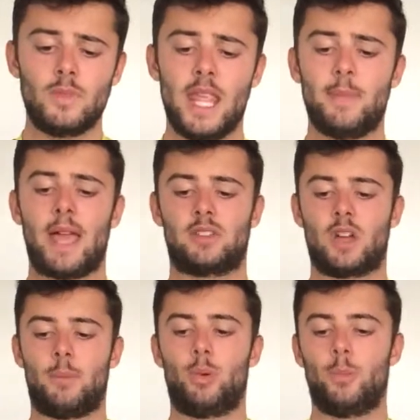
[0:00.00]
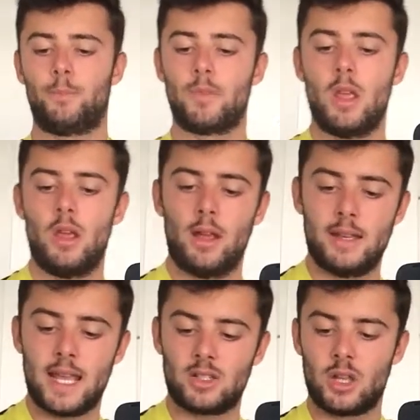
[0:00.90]
in that example.
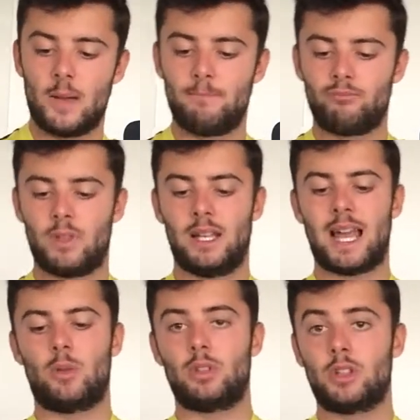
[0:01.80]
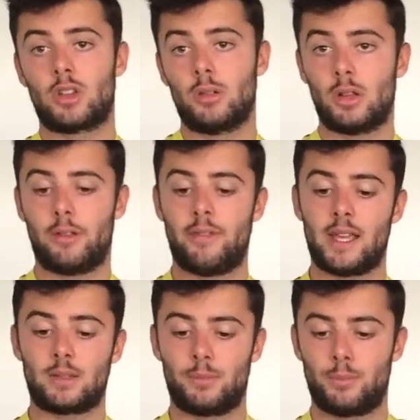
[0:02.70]
Next up, loudness can
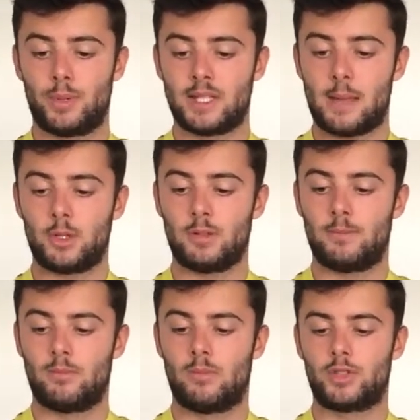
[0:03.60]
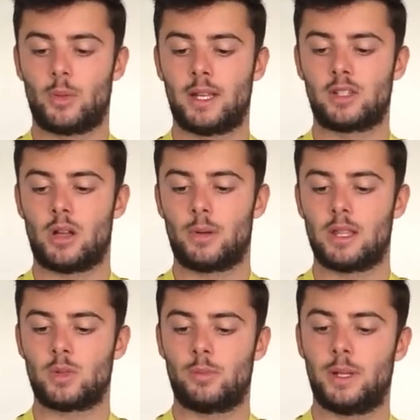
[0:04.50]
affect perception. So an example of
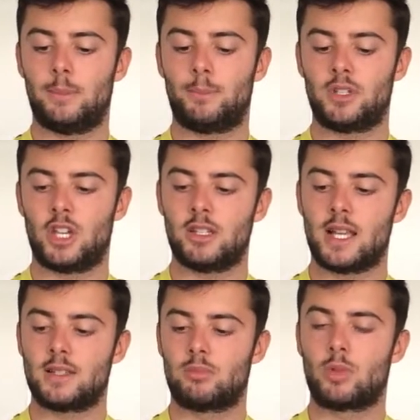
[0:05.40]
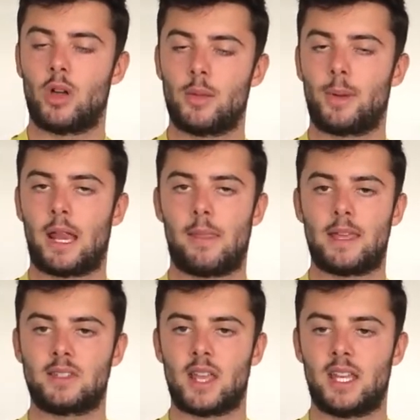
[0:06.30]
this would be Besiktas going and playing at
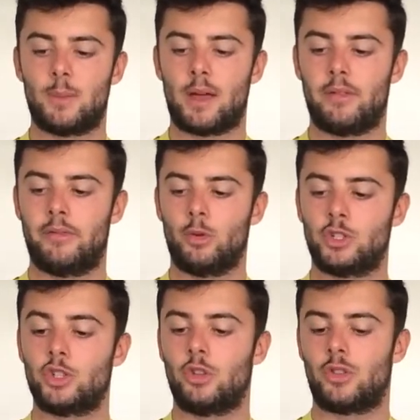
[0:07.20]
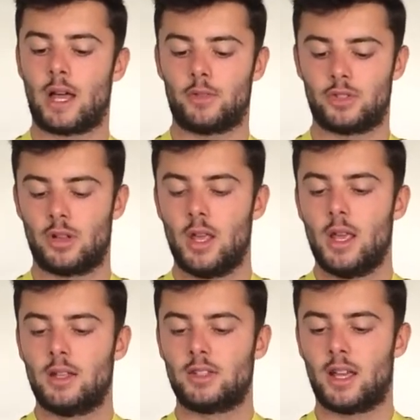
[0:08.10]
their stadium, having 42,000
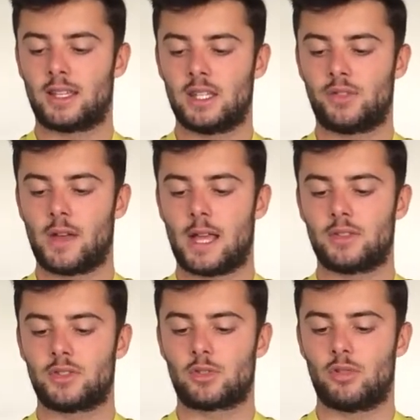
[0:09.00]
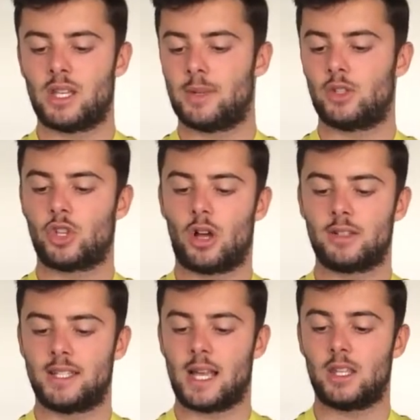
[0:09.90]
Turkish fans screaming,
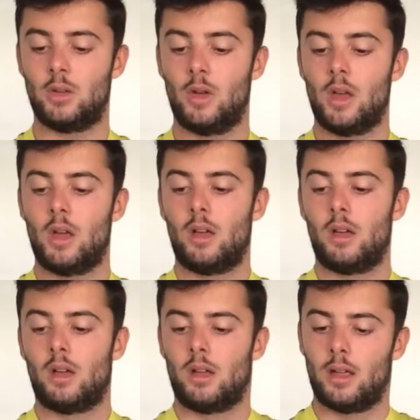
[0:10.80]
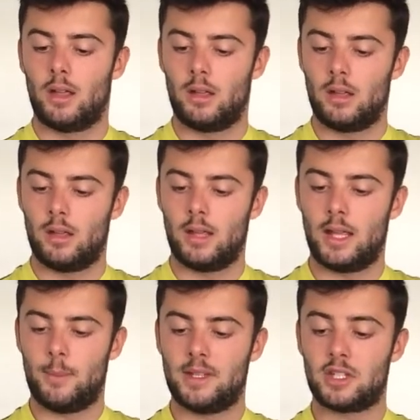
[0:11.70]
chanting at you.
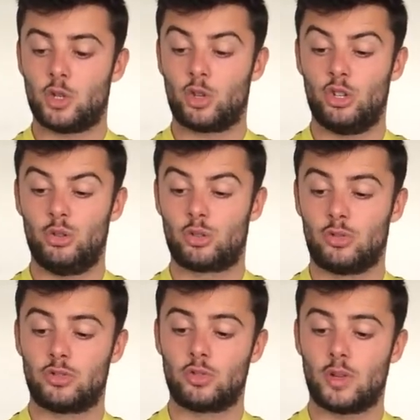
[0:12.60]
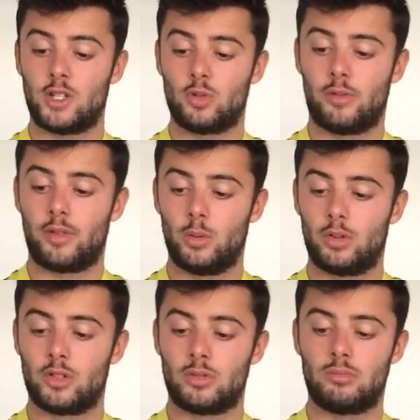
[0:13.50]
It means that you can lose concentration or
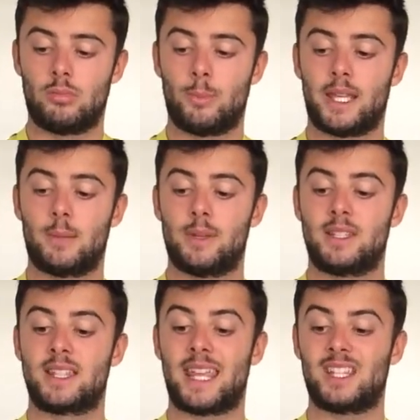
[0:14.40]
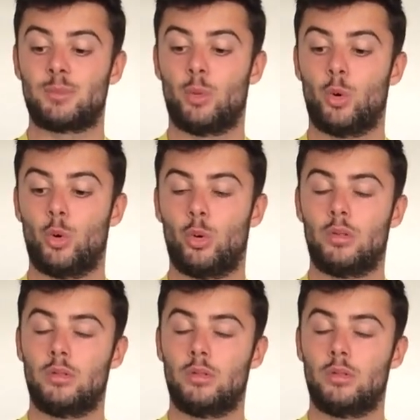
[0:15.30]
focus, making mistakes more